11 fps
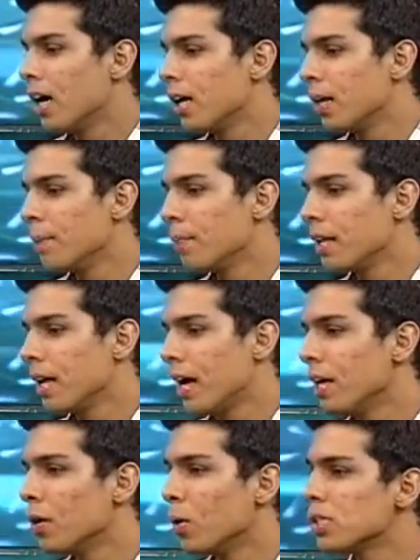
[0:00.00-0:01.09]

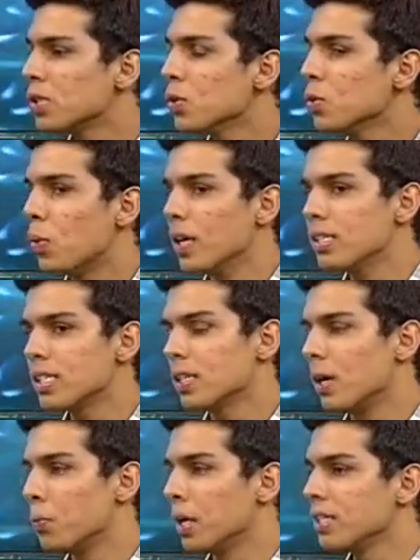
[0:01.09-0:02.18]
And also once
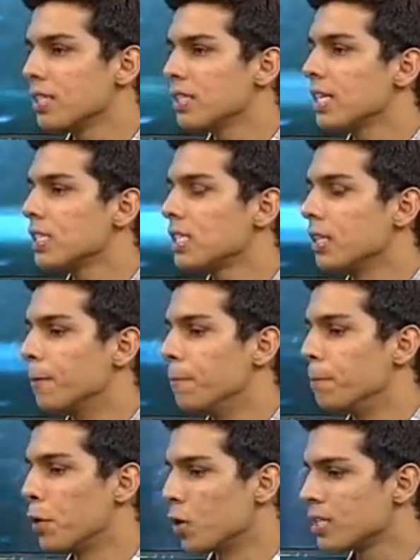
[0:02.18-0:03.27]
this
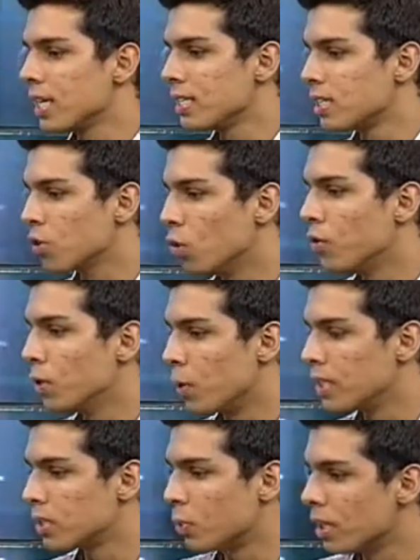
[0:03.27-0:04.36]
process is over,
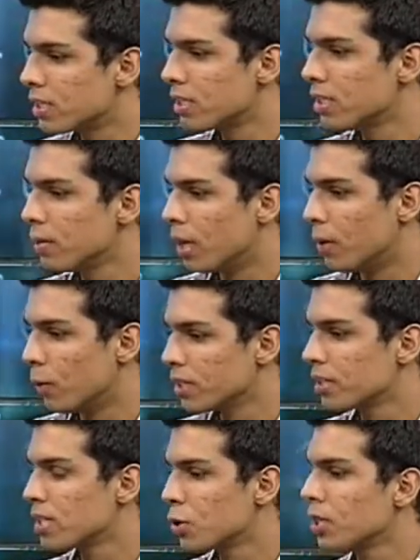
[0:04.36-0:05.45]
once
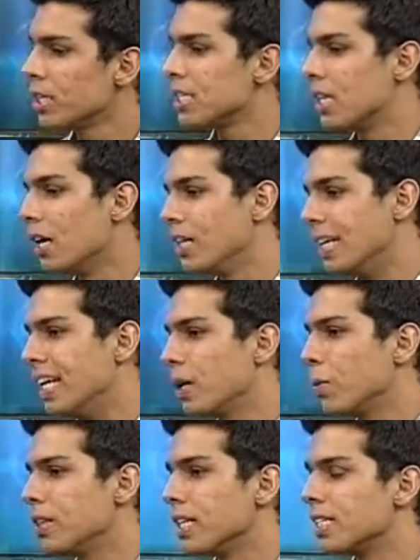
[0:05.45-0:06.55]
the student is done
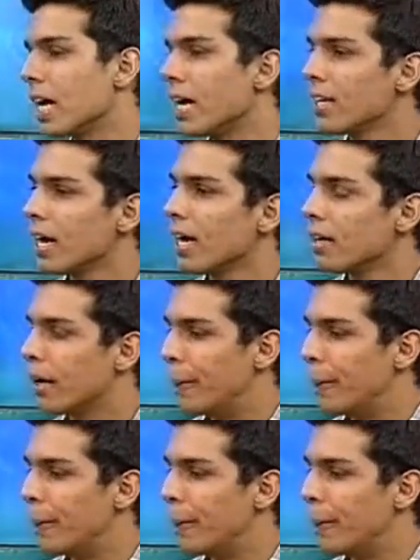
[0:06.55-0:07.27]
dealing with this, I think I'd